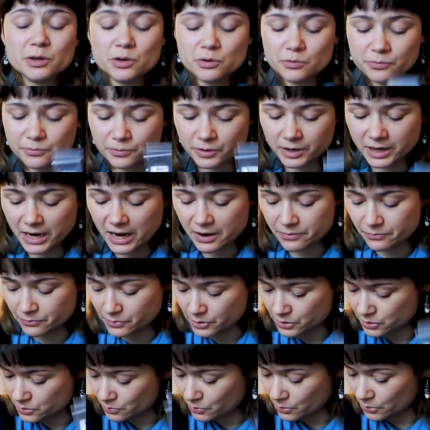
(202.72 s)
when you forget
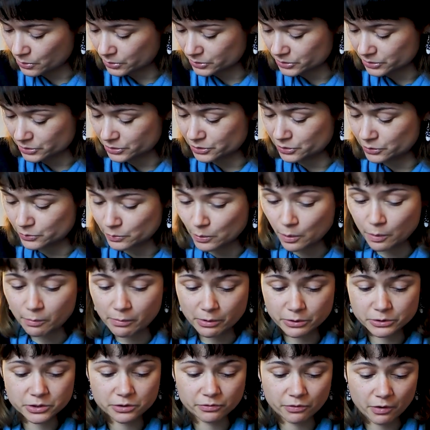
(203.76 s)
what you ordered. You
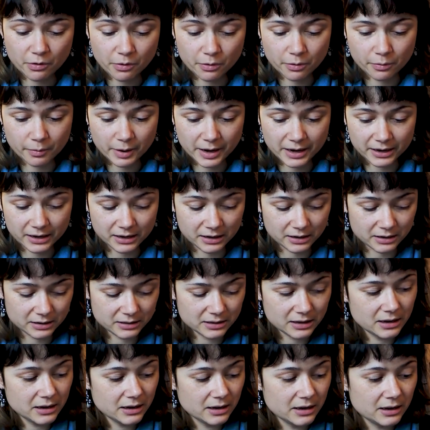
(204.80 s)
almost throw away
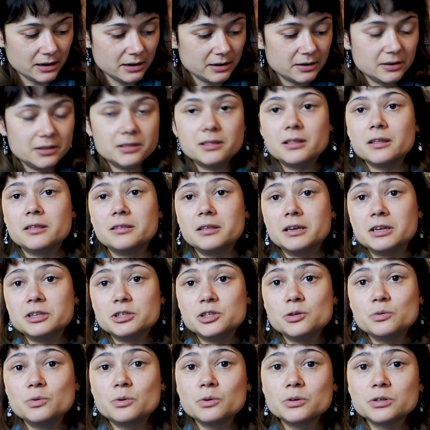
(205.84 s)
the
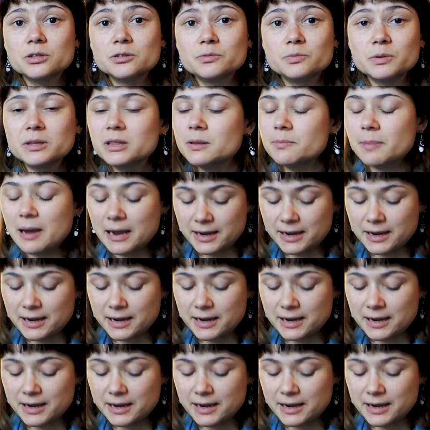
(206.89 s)
things you ordered with the